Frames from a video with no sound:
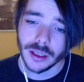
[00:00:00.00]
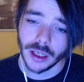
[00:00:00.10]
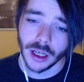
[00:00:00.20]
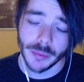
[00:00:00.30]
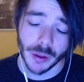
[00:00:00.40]

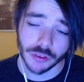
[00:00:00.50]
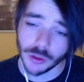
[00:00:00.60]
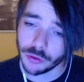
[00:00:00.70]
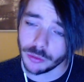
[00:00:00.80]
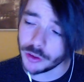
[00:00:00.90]
I'll still
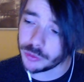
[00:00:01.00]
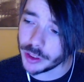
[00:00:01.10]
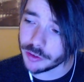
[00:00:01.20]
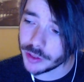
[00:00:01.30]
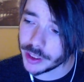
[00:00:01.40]
do my
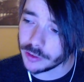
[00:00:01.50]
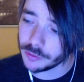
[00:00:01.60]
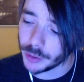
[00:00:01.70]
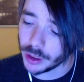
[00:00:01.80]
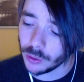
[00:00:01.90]
Twitch things,
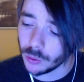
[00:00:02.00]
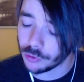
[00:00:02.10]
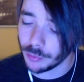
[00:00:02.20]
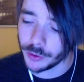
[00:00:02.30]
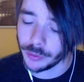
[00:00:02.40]
but I'll
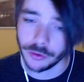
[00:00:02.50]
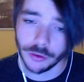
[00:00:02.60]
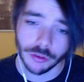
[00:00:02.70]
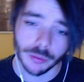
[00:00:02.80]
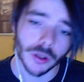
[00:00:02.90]
also be doing
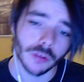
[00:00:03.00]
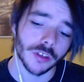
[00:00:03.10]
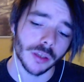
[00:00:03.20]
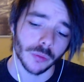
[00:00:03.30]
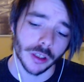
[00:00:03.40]
YouTube
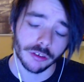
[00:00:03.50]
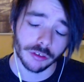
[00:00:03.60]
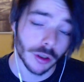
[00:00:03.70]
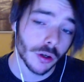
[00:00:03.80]
content, which